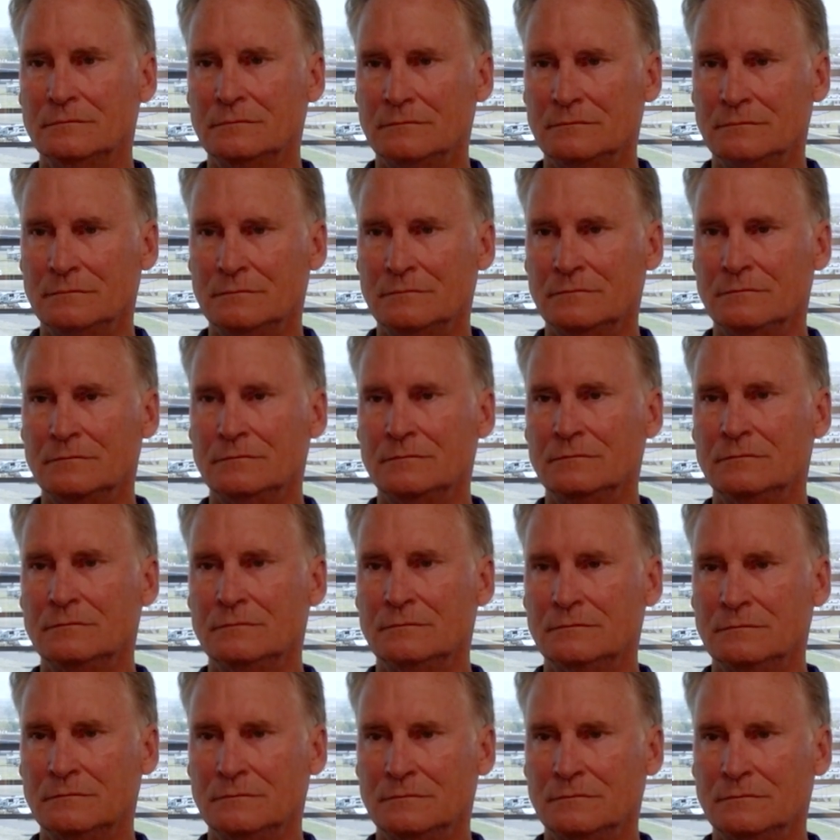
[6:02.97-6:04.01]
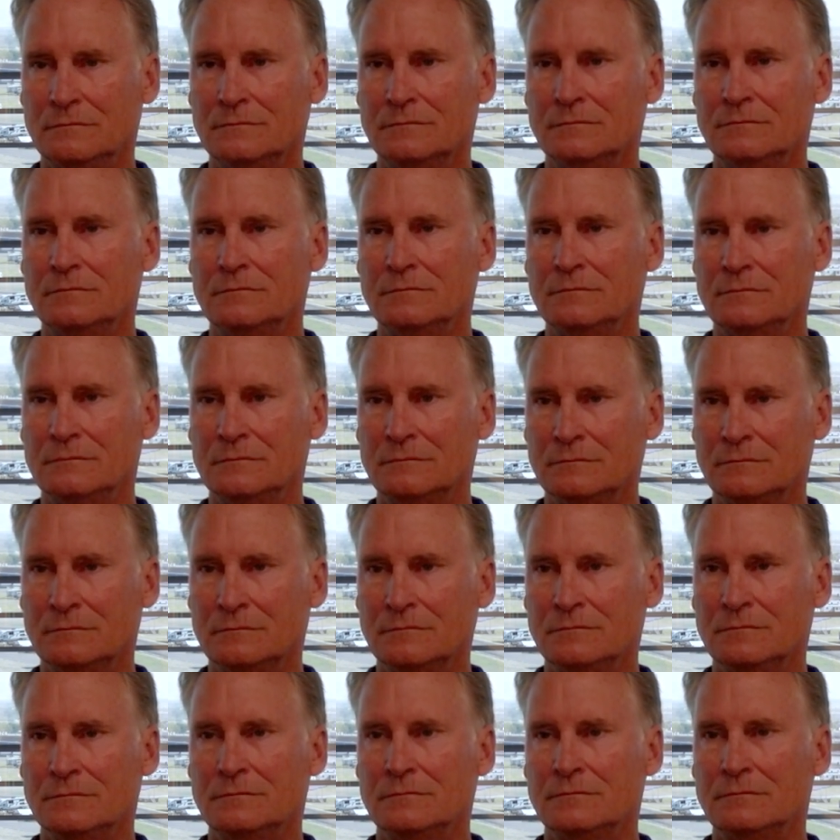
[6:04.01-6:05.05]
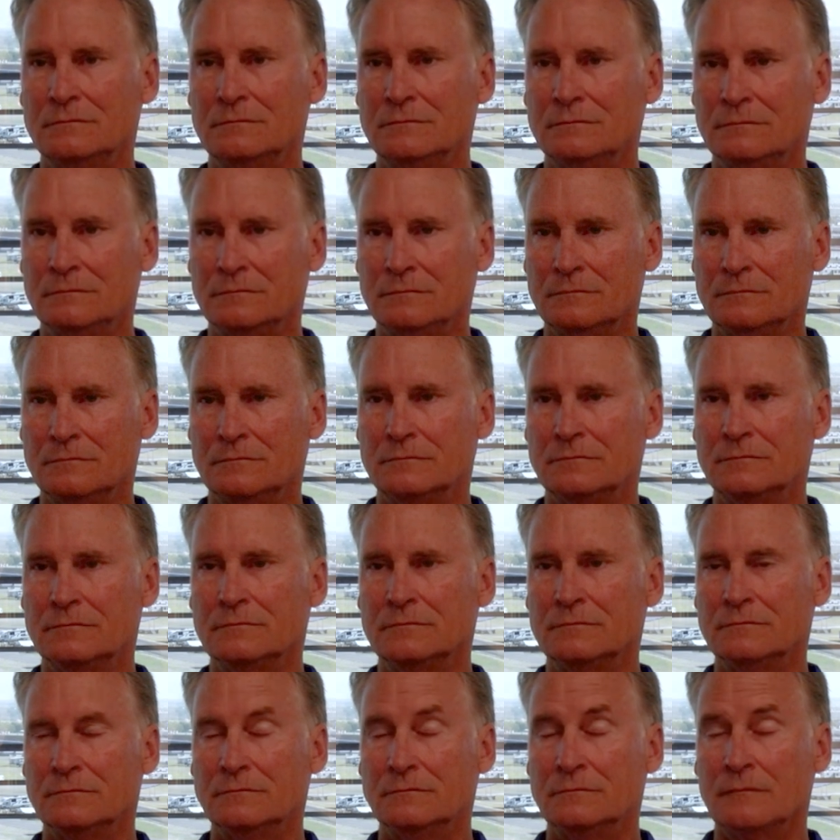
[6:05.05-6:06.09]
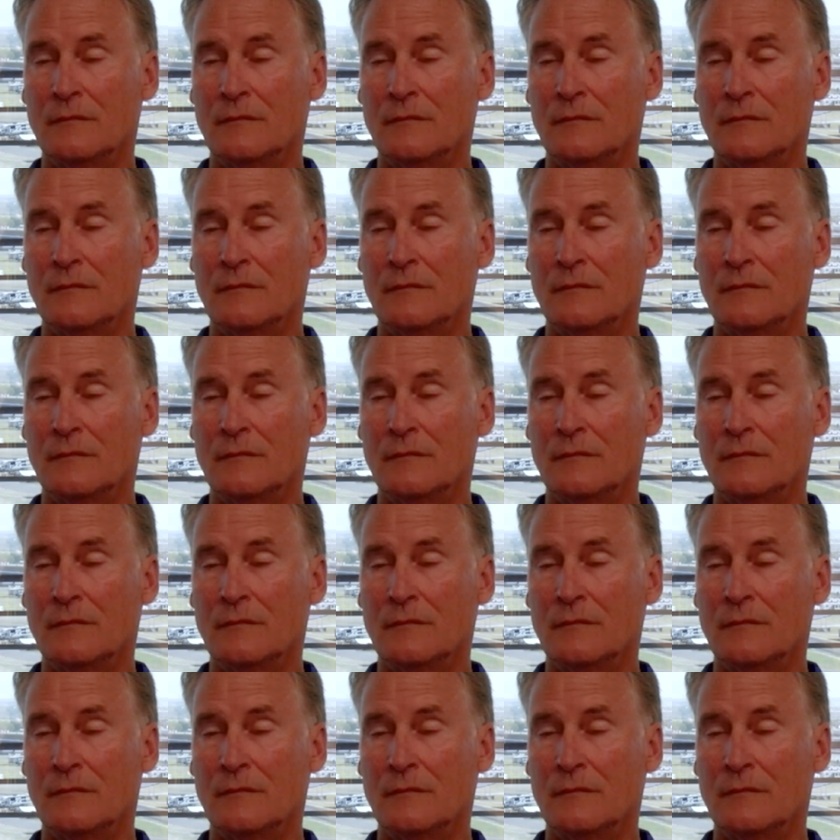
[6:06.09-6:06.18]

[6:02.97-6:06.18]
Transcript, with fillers: what's your what's your future? What do you what do you look forward to?